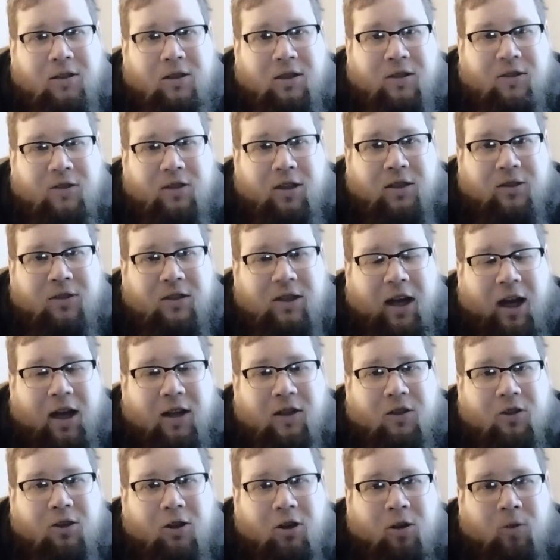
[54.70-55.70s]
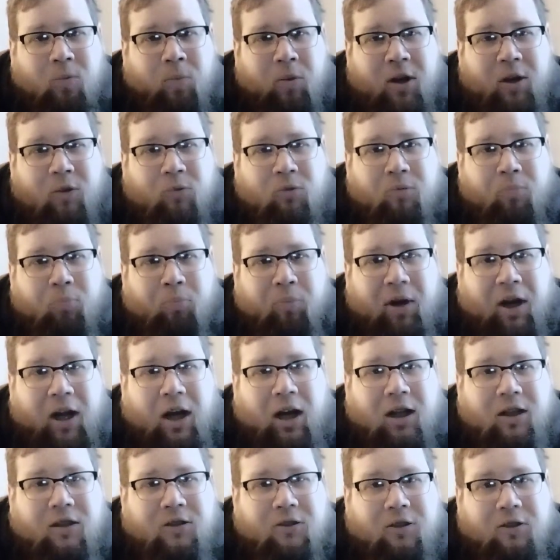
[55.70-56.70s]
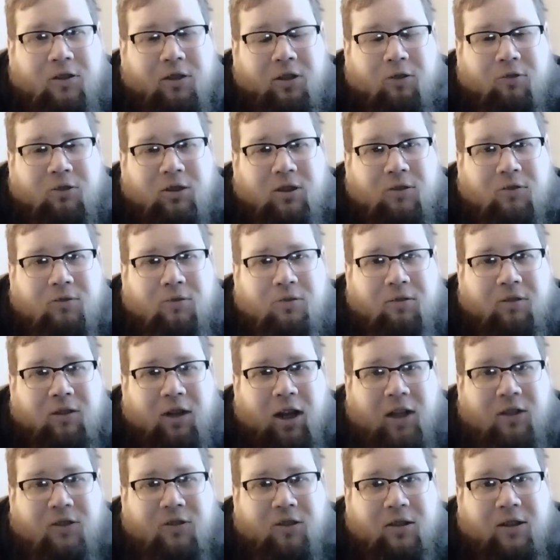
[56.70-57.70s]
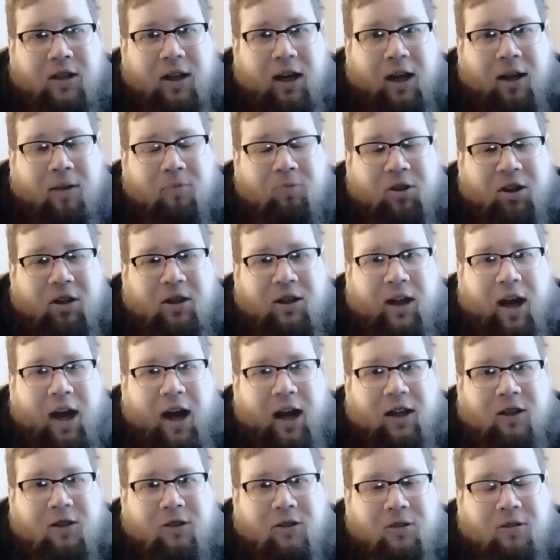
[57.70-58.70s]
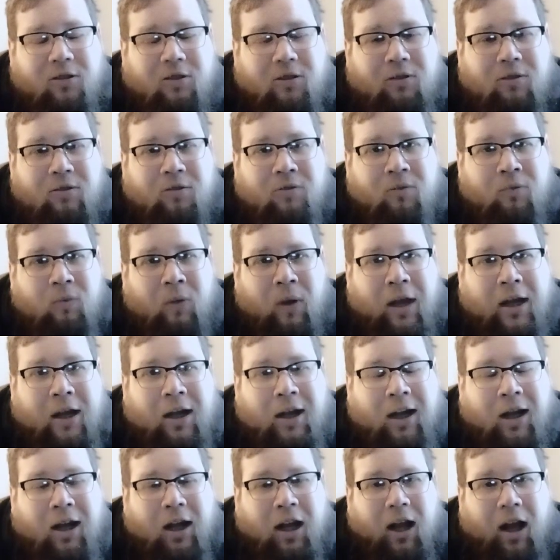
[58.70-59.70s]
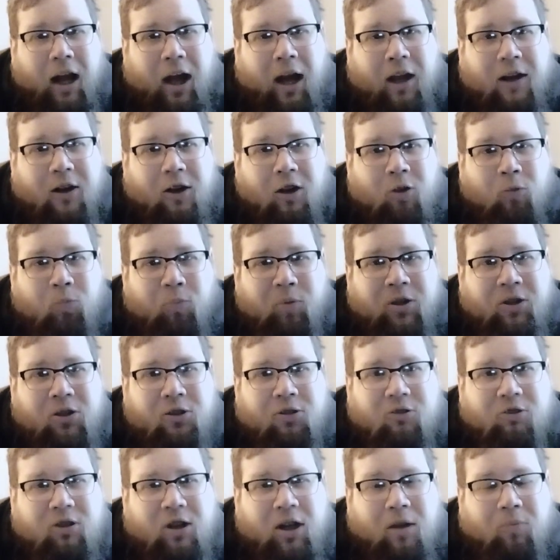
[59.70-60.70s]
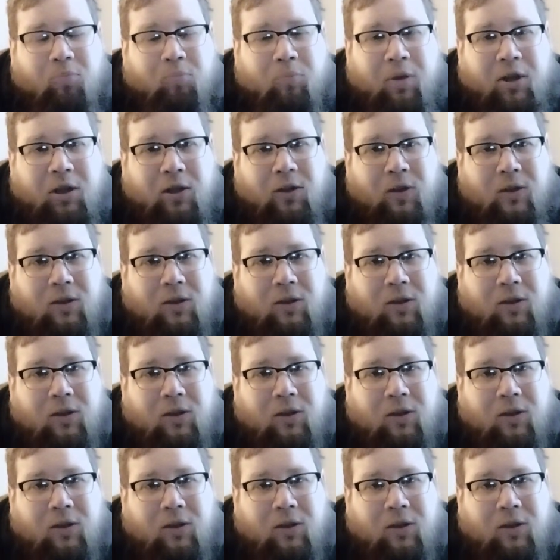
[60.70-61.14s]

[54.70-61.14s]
She says he has to open it with blood, so he cuts his hand with a dagger and opens her up.